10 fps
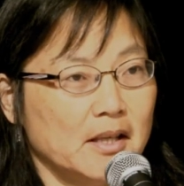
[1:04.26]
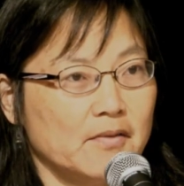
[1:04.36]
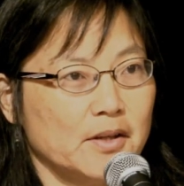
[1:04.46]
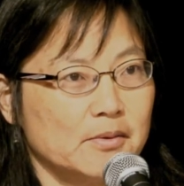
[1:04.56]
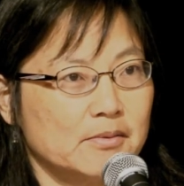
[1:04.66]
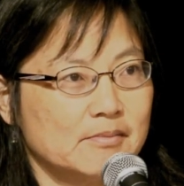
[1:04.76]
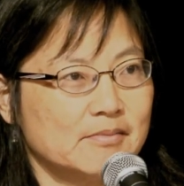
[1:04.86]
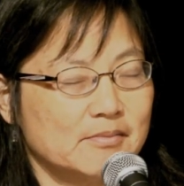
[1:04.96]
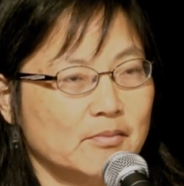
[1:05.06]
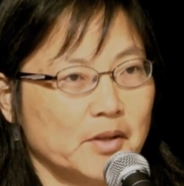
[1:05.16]
the interview
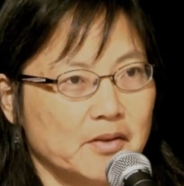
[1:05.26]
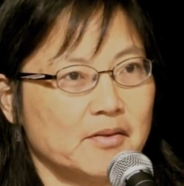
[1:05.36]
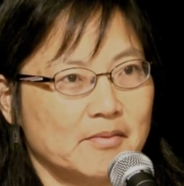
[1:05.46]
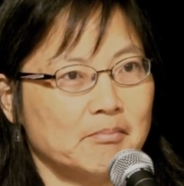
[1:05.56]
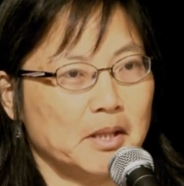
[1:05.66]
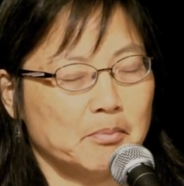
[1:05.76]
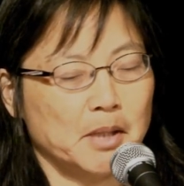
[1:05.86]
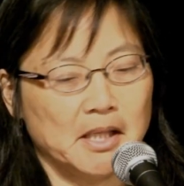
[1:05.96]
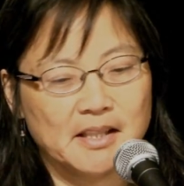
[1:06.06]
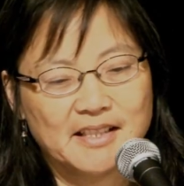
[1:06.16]
with
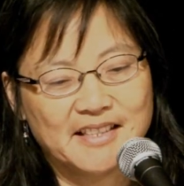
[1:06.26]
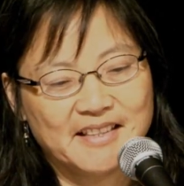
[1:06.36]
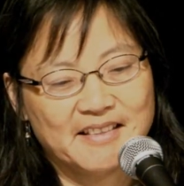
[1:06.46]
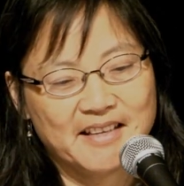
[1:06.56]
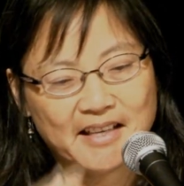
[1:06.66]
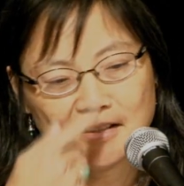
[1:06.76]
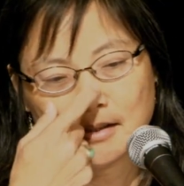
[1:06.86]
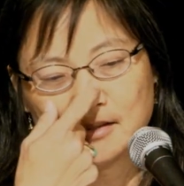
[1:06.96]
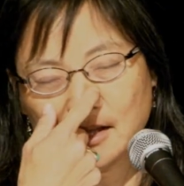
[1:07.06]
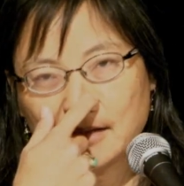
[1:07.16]
me. And
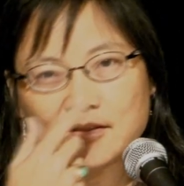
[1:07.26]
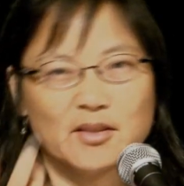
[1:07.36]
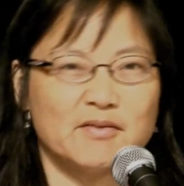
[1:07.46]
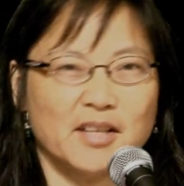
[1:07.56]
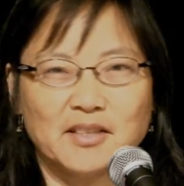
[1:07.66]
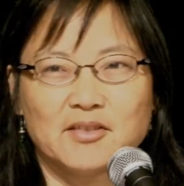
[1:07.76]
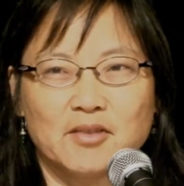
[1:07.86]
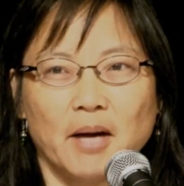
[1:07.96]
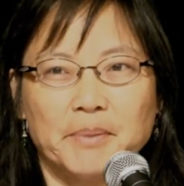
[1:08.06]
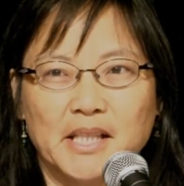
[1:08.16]
I sort of tried to
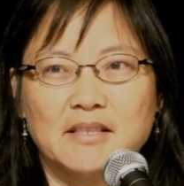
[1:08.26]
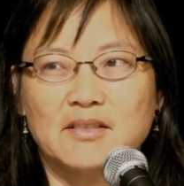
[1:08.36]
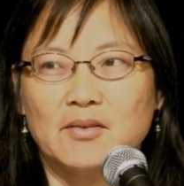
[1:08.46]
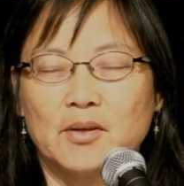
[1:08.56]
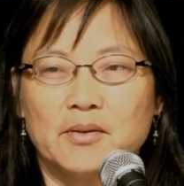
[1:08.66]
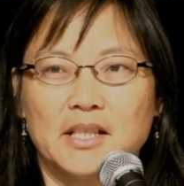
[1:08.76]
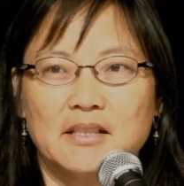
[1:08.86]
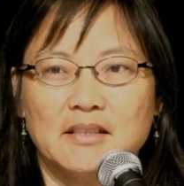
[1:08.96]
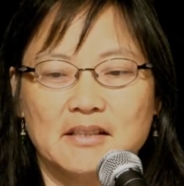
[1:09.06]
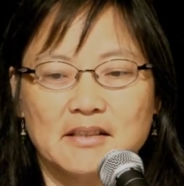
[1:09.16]
drop hints, you know, that
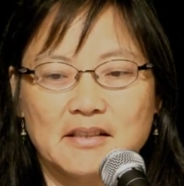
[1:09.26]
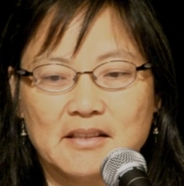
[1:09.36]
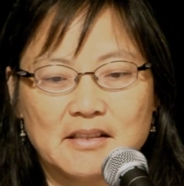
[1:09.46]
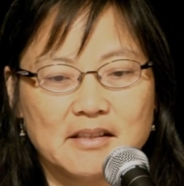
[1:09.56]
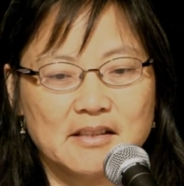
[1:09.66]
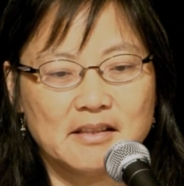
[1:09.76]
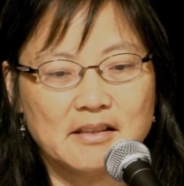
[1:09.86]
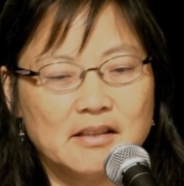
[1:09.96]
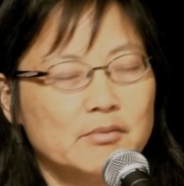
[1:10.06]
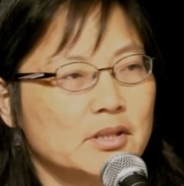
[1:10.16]

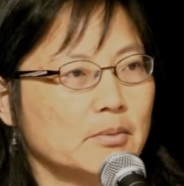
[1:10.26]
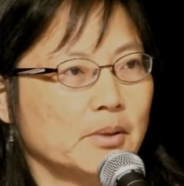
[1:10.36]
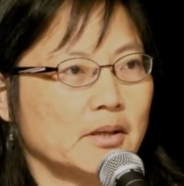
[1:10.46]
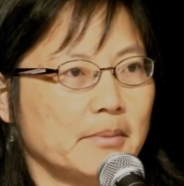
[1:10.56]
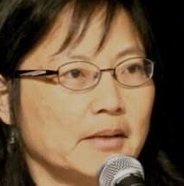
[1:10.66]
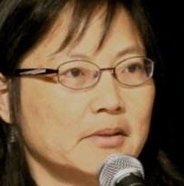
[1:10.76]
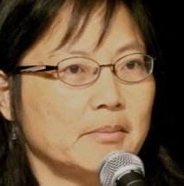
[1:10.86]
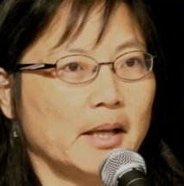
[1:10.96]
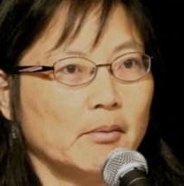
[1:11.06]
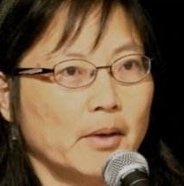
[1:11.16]
it was a book about
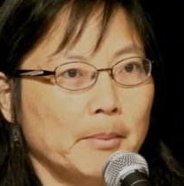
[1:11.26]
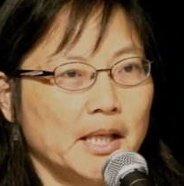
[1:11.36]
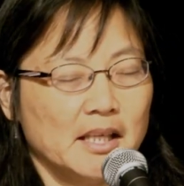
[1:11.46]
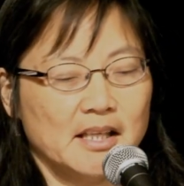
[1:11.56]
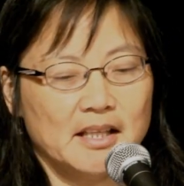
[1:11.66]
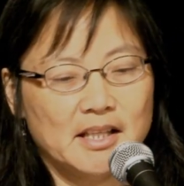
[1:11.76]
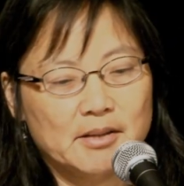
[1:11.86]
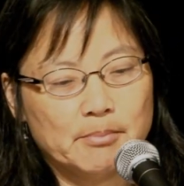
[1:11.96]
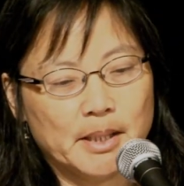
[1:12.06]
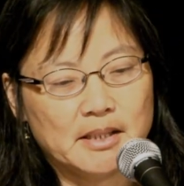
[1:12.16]
Tibetan women,
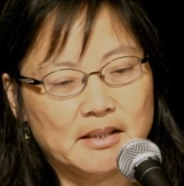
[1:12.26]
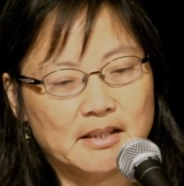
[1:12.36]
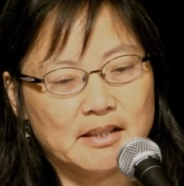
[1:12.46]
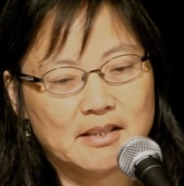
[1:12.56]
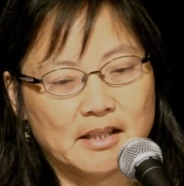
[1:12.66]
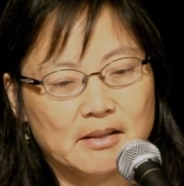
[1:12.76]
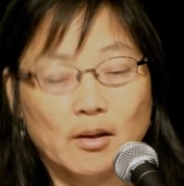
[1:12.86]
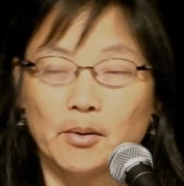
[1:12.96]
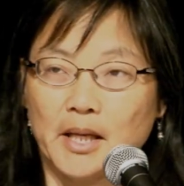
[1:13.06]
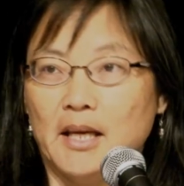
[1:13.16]
but he said,
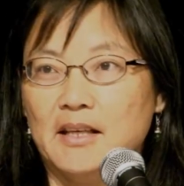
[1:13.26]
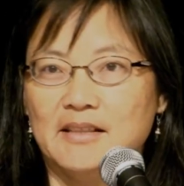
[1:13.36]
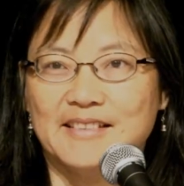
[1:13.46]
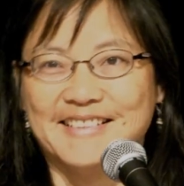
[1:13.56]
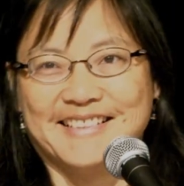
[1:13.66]
okay.